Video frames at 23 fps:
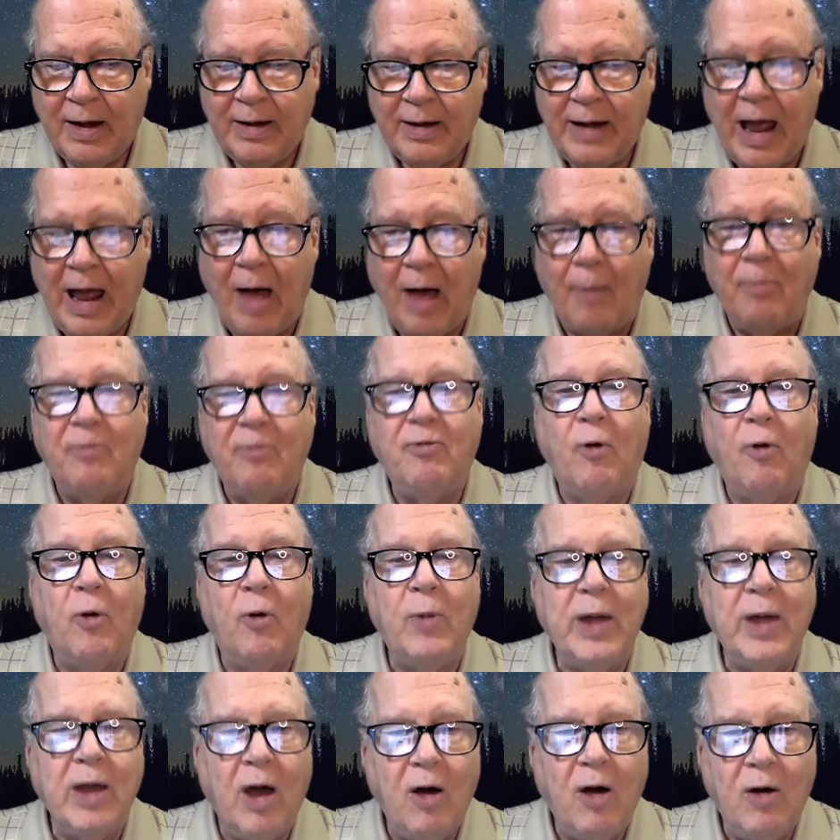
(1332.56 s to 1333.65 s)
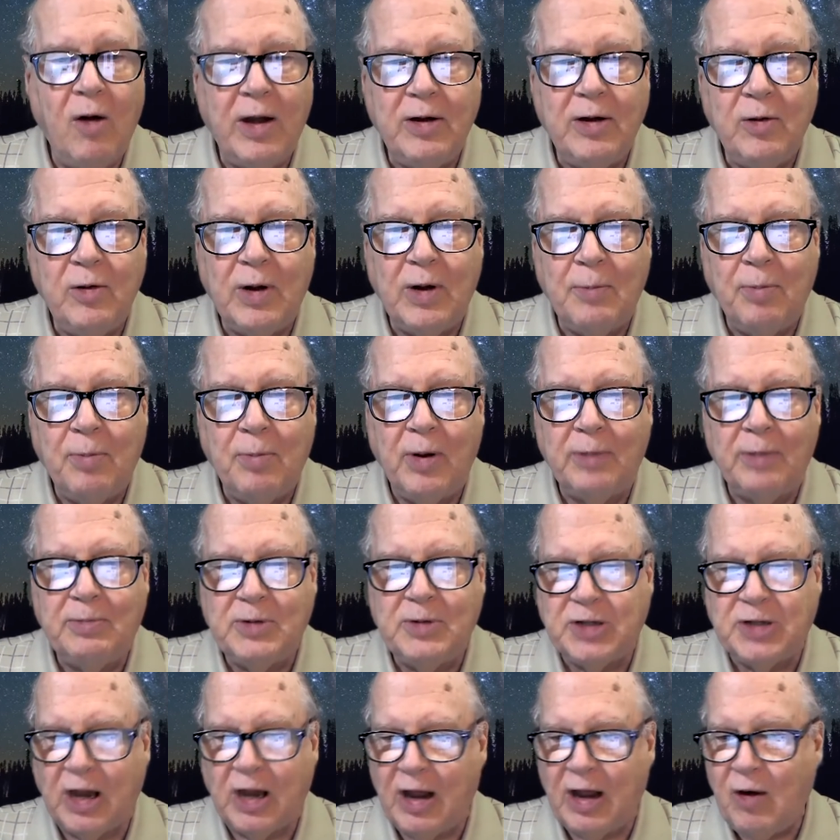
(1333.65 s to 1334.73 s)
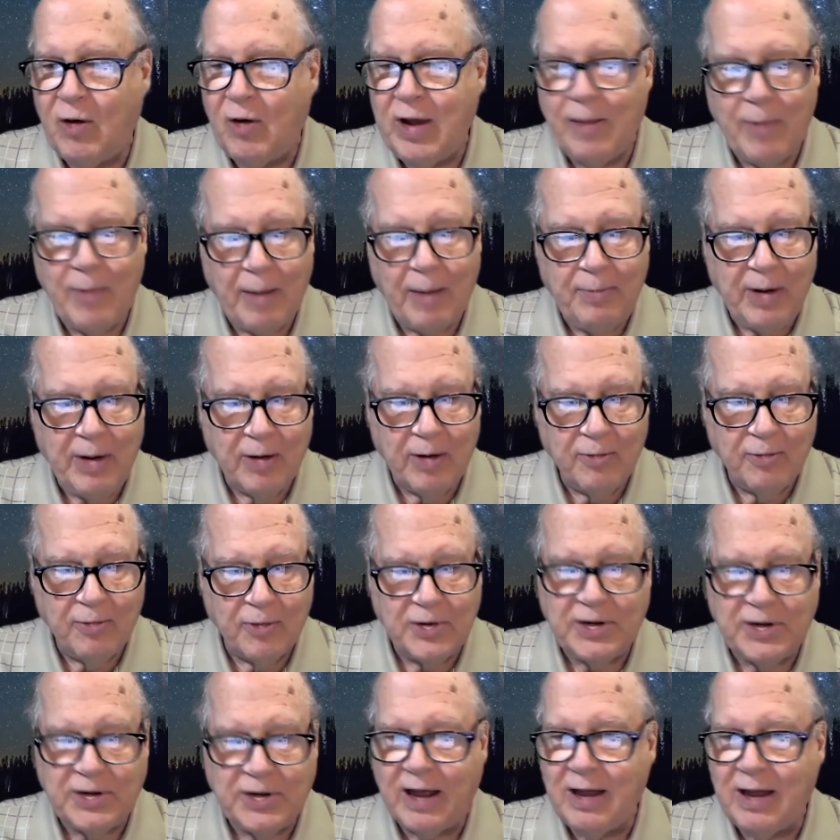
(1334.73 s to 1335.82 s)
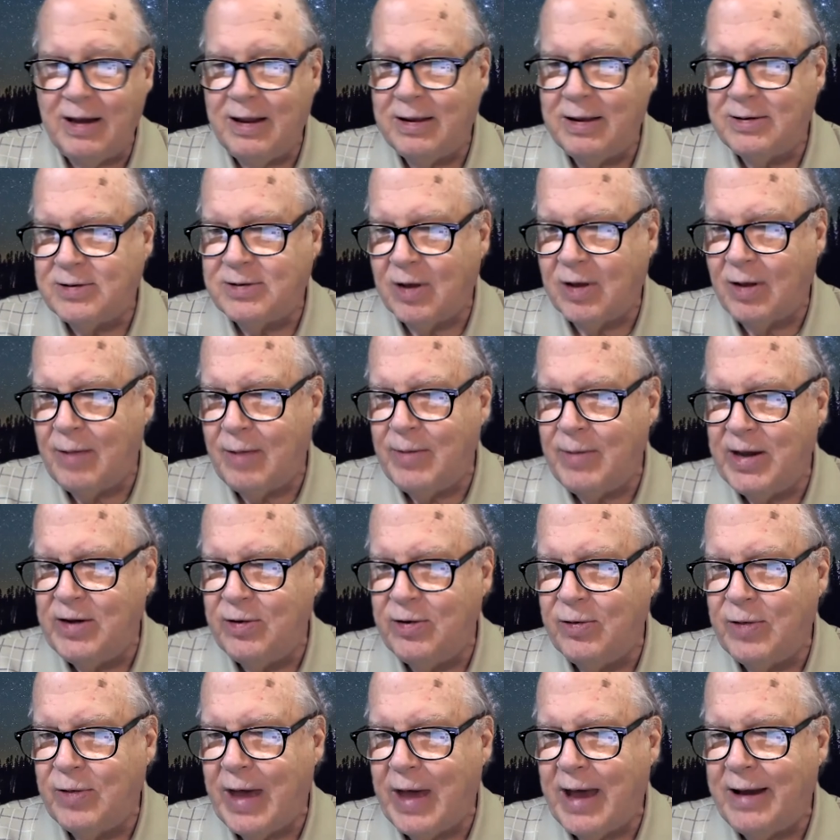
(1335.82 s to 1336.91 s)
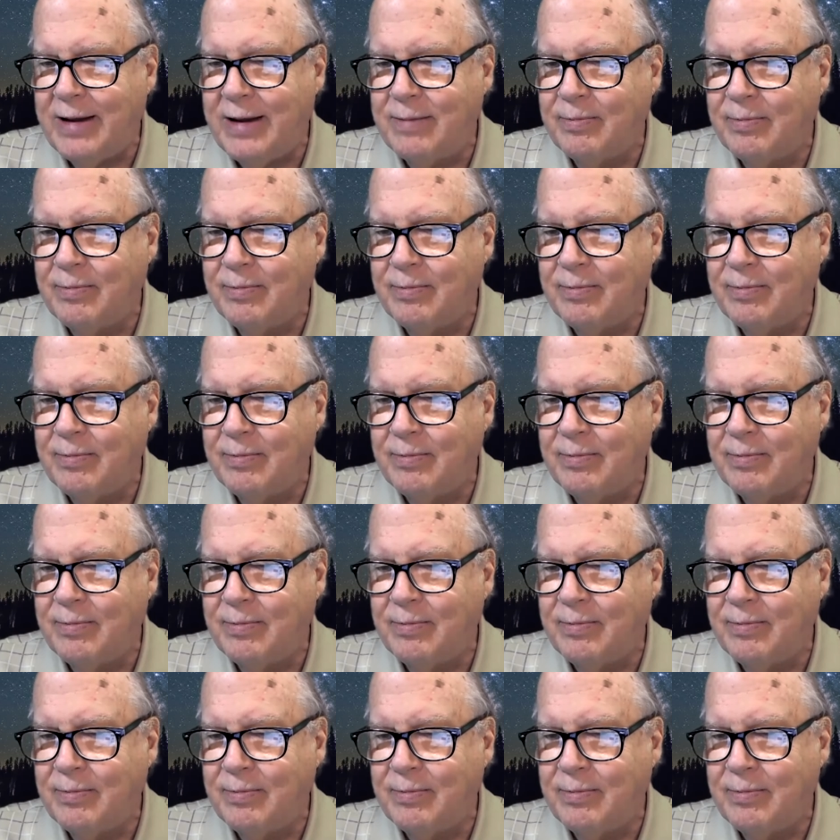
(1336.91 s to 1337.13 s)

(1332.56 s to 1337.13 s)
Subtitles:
Now, before we go, I do want to put Stellarium up here for a second. So let me do that.